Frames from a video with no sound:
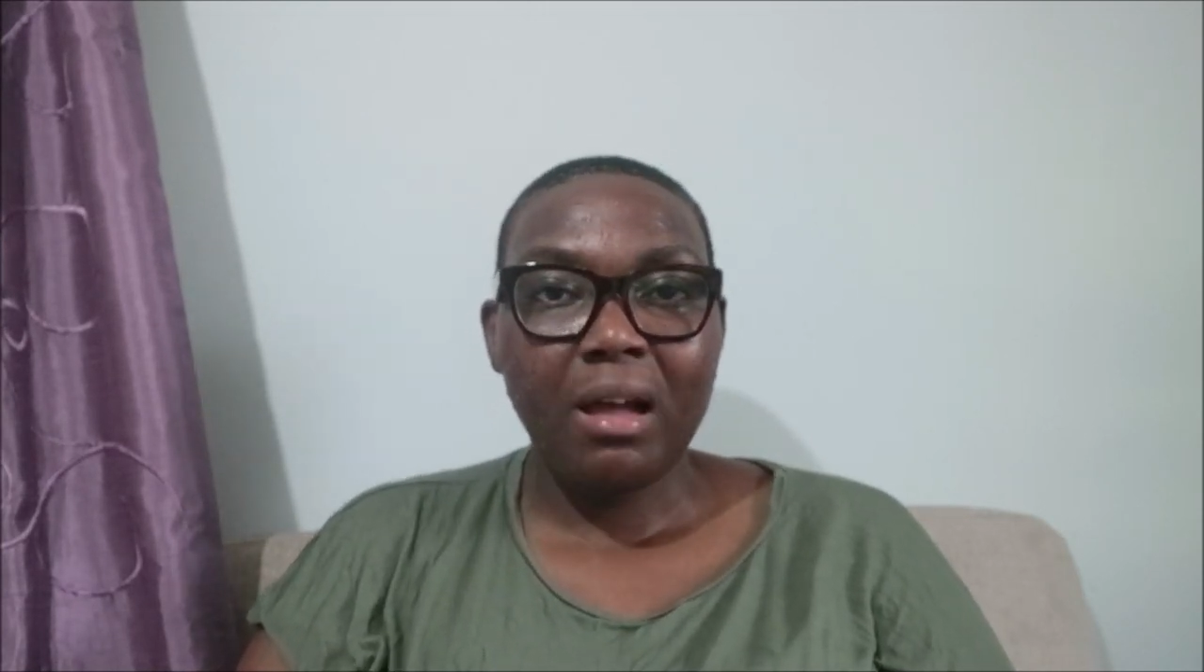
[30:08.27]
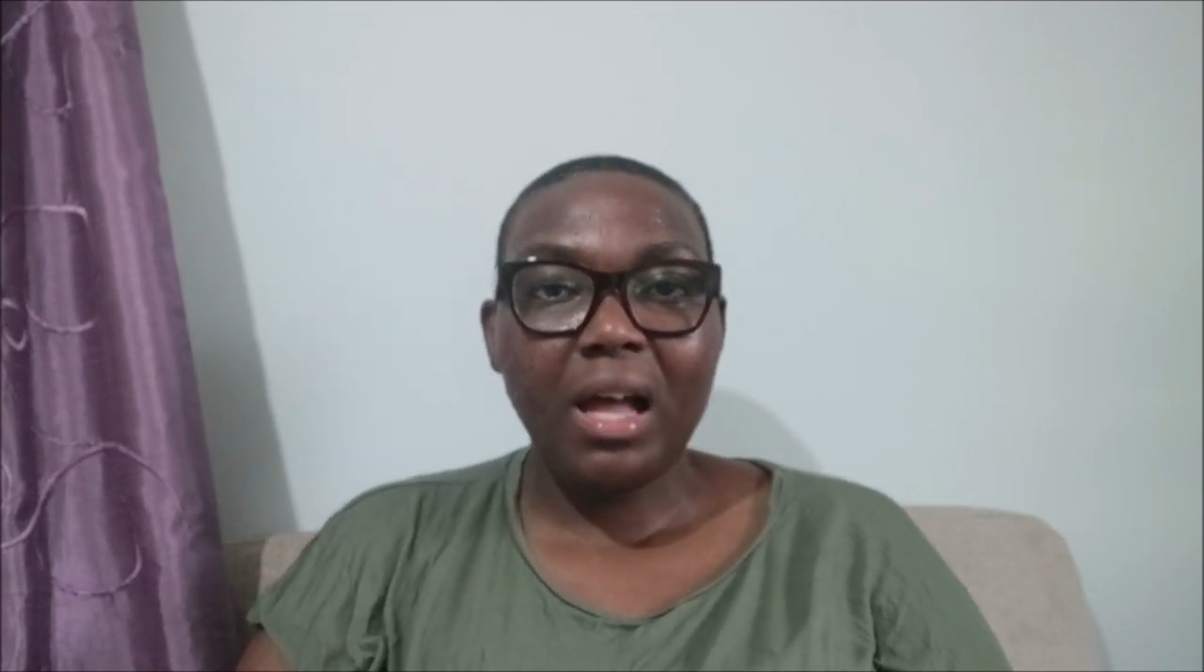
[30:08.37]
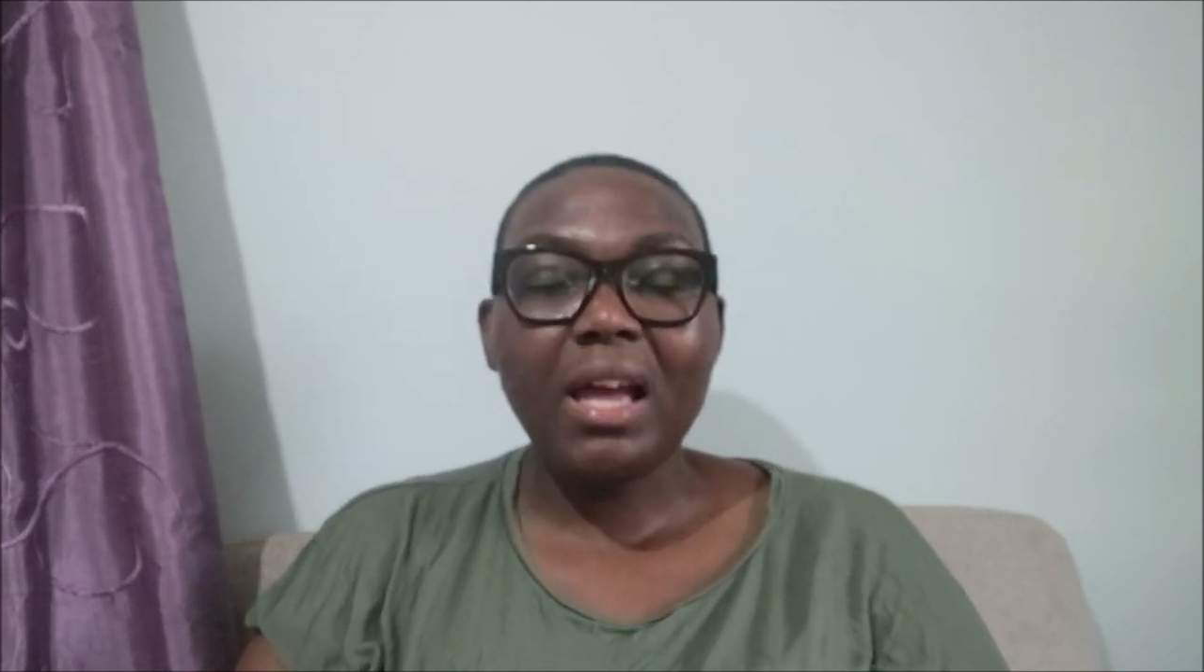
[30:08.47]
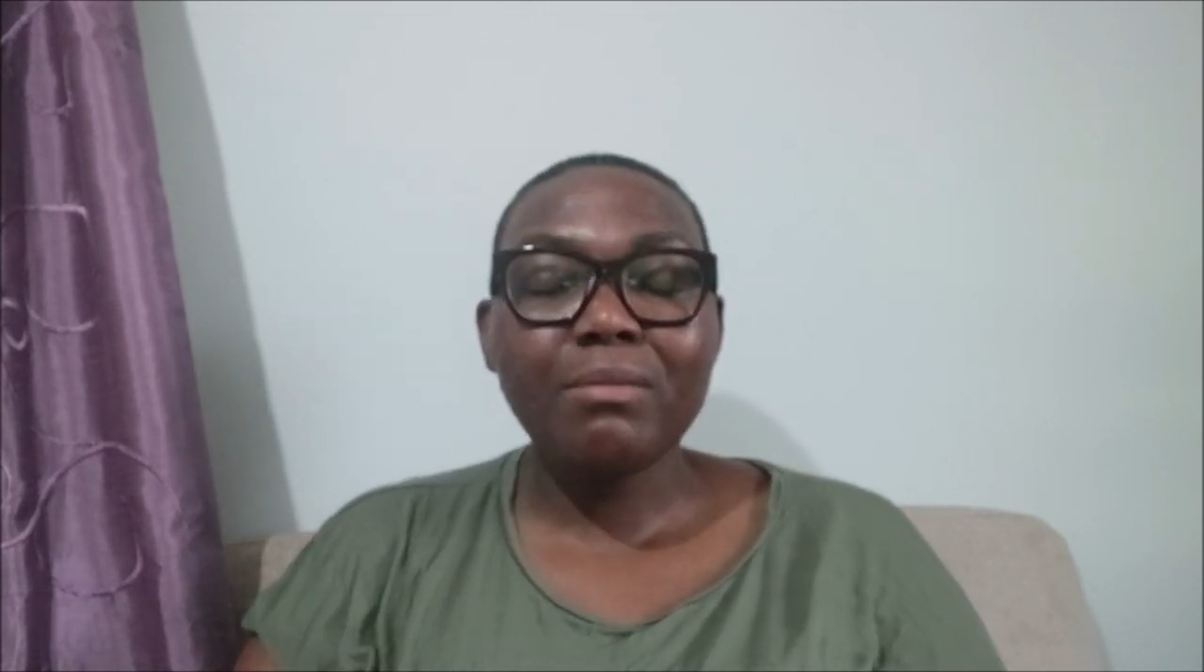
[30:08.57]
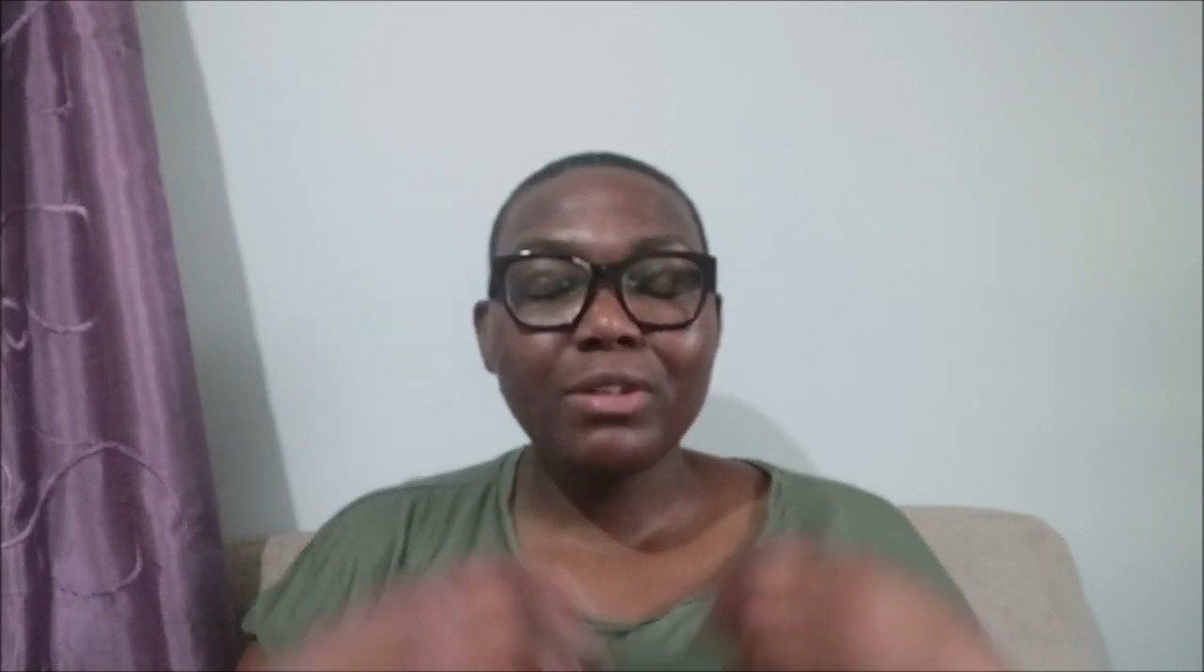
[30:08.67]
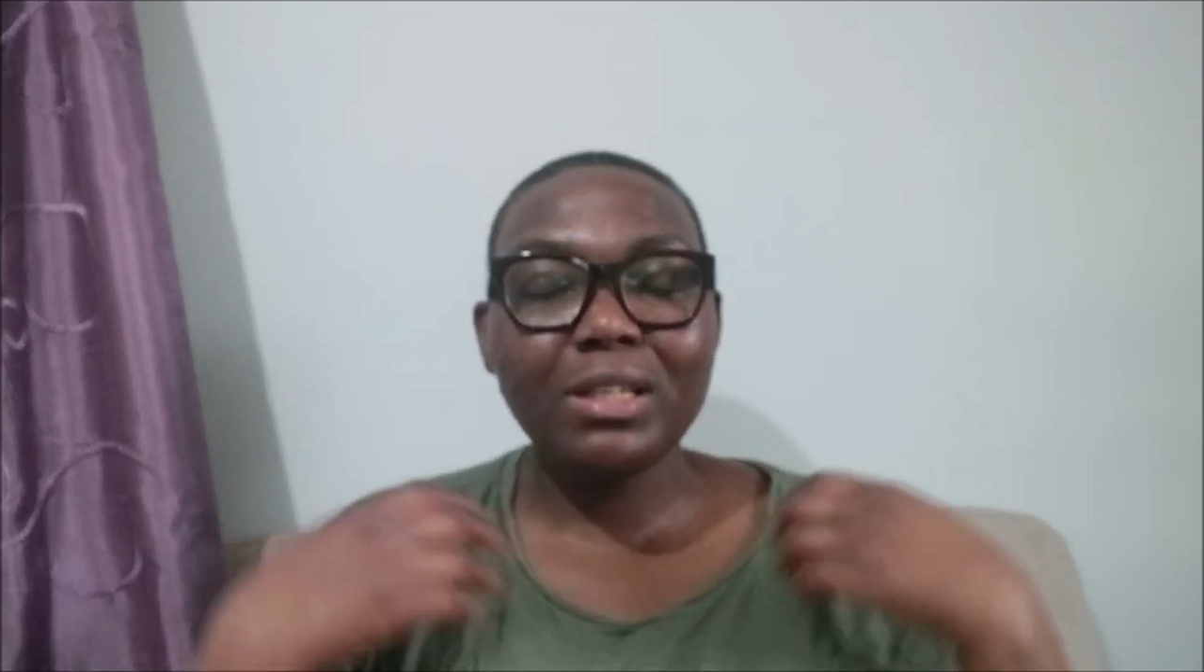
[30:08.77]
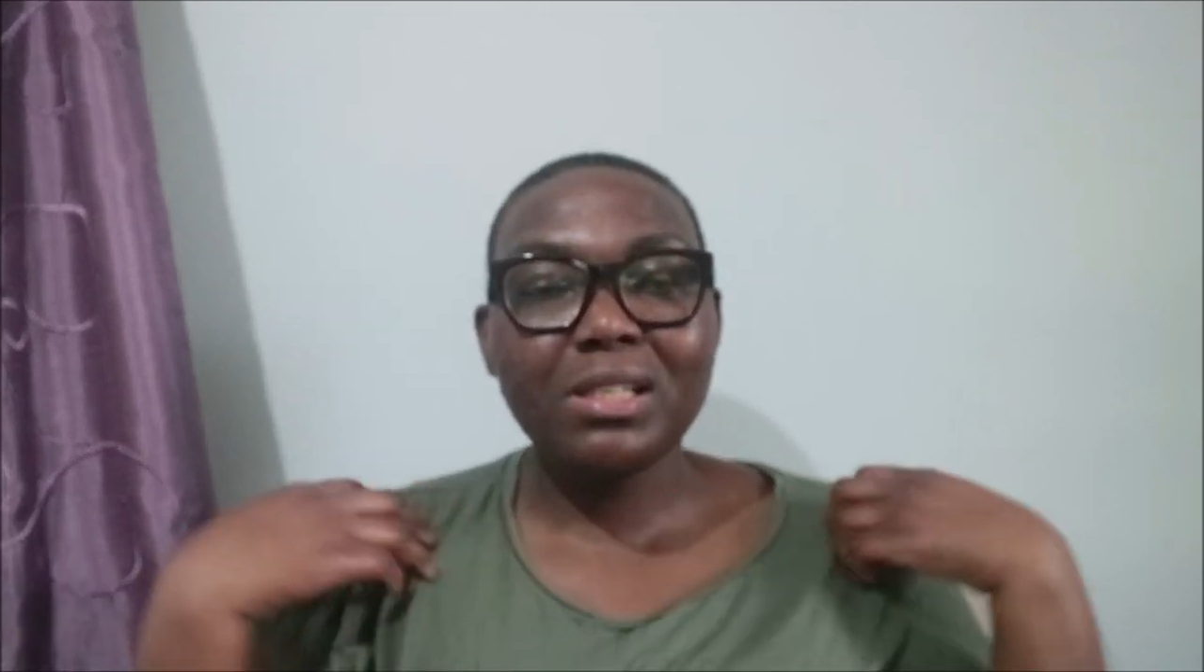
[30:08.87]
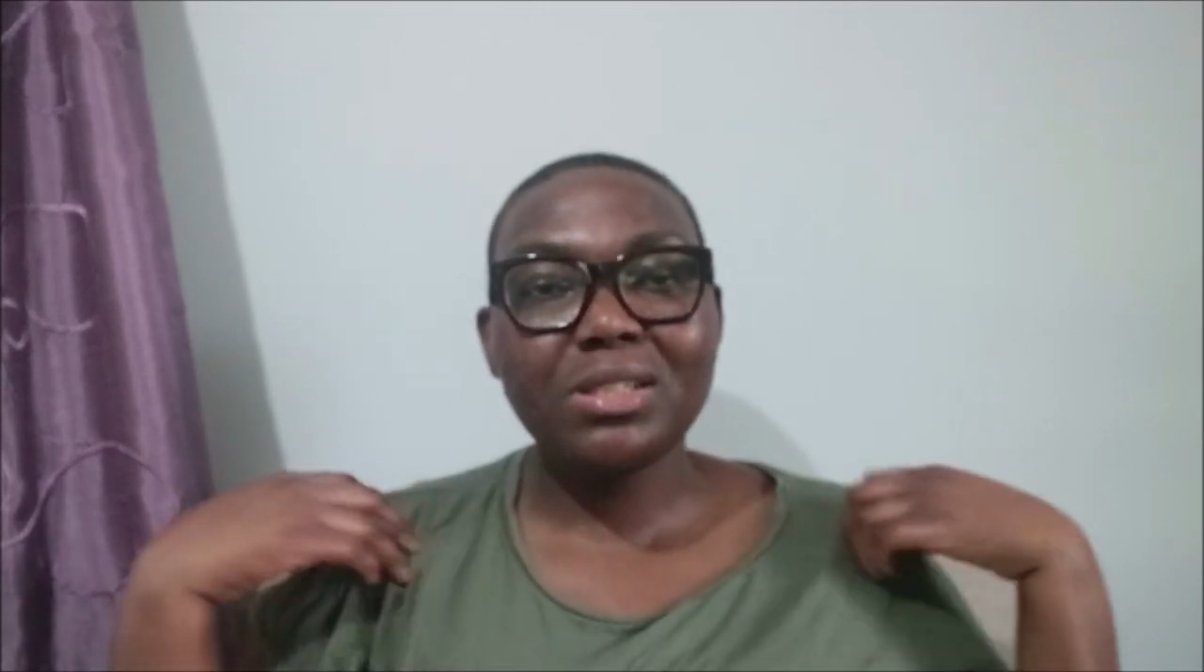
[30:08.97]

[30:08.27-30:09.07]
I am really